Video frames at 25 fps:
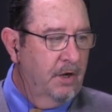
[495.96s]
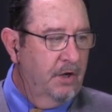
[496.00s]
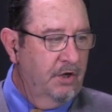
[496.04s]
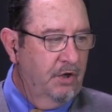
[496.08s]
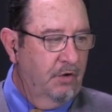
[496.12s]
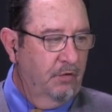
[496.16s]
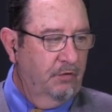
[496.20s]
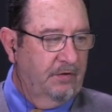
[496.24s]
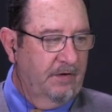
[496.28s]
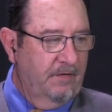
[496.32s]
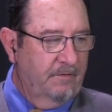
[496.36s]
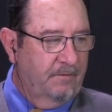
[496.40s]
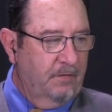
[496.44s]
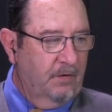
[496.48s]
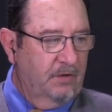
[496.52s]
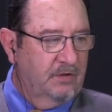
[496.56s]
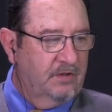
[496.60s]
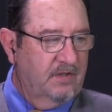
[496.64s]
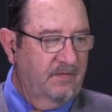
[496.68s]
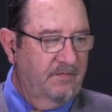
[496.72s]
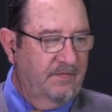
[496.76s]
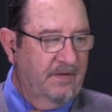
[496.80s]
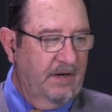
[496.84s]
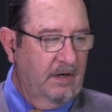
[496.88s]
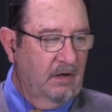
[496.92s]
Use it for
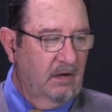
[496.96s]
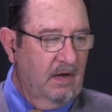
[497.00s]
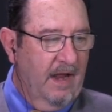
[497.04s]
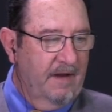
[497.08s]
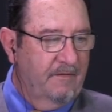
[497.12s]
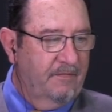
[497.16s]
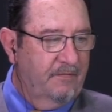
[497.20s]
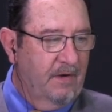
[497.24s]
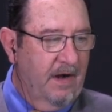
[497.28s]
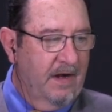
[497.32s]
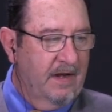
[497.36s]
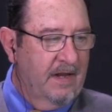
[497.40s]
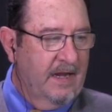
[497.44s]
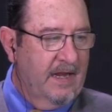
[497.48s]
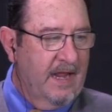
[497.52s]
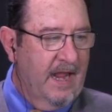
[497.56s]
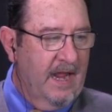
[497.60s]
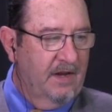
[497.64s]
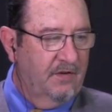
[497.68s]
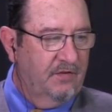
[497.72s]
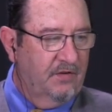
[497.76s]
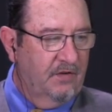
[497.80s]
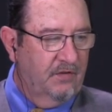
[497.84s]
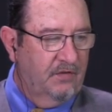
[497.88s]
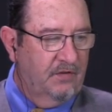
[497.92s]
severe life threatening
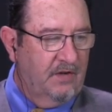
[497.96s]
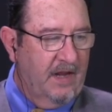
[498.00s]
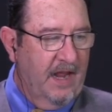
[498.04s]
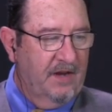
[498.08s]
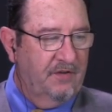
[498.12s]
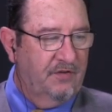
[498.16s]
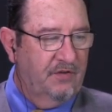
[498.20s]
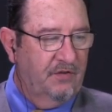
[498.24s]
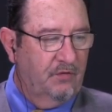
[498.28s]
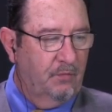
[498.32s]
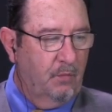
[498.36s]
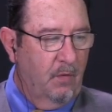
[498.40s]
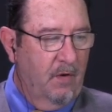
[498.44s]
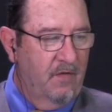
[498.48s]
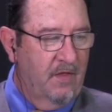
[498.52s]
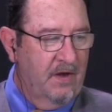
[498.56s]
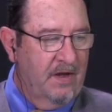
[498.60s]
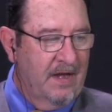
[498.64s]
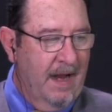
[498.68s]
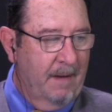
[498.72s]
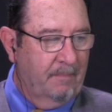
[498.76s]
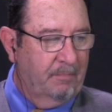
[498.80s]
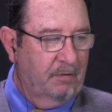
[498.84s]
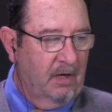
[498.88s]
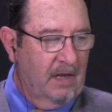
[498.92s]
cases, cases where the
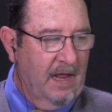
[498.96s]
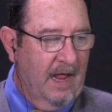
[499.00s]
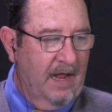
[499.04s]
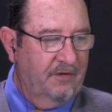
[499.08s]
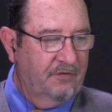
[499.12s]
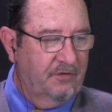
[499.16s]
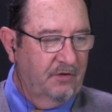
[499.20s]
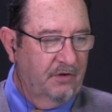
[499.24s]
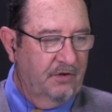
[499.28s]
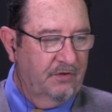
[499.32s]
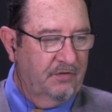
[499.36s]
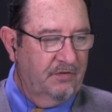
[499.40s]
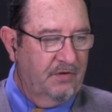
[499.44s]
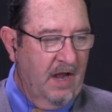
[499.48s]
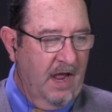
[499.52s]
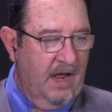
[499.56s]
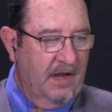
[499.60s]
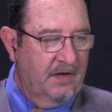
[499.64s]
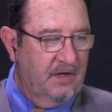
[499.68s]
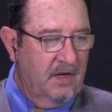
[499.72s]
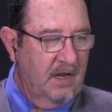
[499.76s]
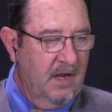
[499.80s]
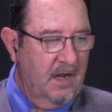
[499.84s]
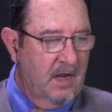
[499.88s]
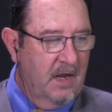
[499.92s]
nebulizer is
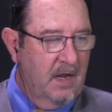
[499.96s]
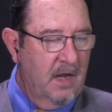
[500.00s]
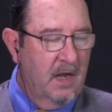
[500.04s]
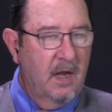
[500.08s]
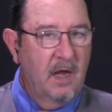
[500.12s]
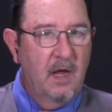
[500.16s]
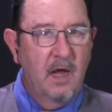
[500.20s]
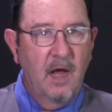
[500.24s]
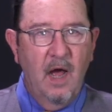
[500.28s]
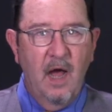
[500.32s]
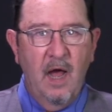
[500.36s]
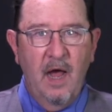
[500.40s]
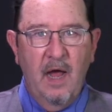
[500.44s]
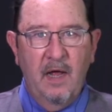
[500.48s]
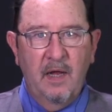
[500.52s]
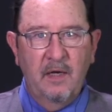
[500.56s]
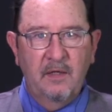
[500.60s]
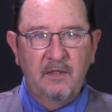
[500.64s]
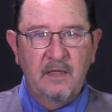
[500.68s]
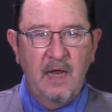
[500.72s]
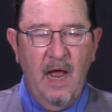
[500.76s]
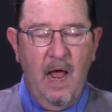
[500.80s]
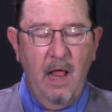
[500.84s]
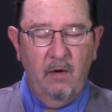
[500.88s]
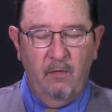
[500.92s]
not uh,
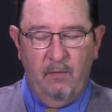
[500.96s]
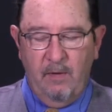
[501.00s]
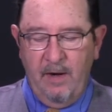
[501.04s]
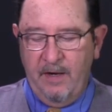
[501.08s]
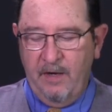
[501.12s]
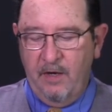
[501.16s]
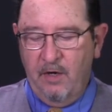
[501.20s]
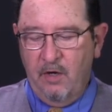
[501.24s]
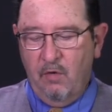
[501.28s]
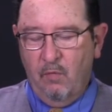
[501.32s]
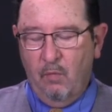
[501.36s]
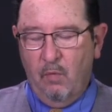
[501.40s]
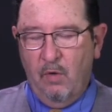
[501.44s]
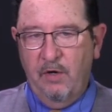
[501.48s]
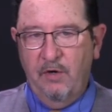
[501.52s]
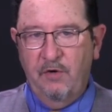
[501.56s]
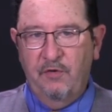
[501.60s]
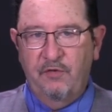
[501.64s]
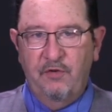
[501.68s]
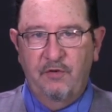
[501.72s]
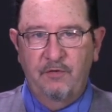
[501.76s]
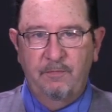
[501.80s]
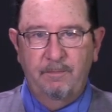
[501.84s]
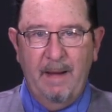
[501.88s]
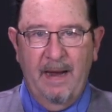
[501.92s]
tolerated or where you're
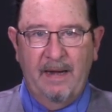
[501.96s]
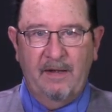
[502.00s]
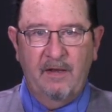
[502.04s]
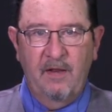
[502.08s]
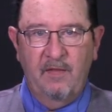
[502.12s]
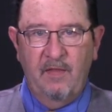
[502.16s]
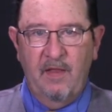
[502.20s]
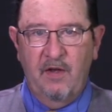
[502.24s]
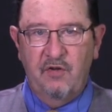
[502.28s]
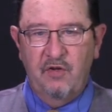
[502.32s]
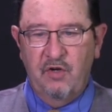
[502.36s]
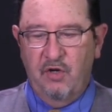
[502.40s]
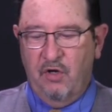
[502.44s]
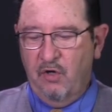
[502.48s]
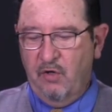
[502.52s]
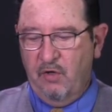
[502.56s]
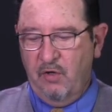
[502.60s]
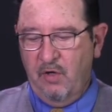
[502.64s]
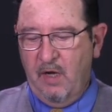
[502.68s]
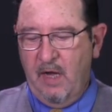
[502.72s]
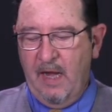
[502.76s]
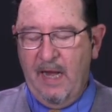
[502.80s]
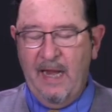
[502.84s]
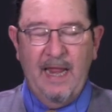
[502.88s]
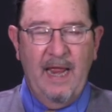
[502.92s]
suspecting that you're
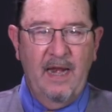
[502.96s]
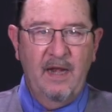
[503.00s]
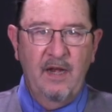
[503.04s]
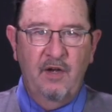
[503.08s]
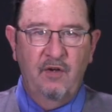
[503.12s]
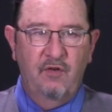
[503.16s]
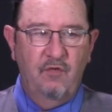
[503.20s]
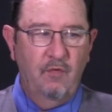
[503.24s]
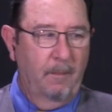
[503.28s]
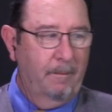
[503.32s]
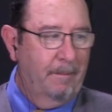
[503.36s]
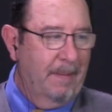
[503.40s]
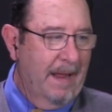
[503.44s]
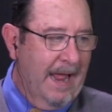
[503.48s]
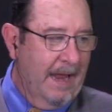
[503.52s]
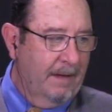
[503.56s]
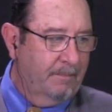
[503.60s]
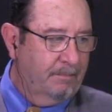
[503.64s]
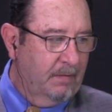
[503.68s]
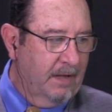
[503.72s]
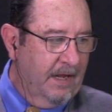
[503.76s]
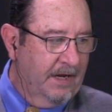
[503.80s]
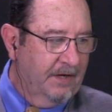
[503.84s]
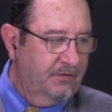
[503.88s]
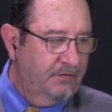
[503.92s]
getting into a
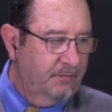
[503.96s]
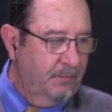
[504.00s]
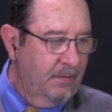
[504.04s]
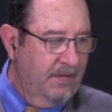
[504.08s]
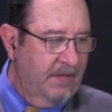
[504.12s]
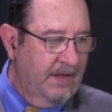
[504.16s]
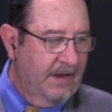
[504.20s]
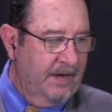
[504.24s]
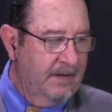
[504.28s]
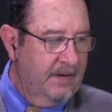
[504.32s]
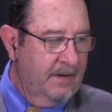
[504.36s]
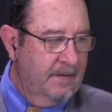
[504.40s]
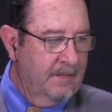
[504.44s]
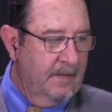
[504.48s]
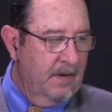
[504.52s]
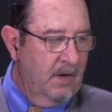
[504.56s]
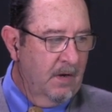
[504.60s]
bad place with it,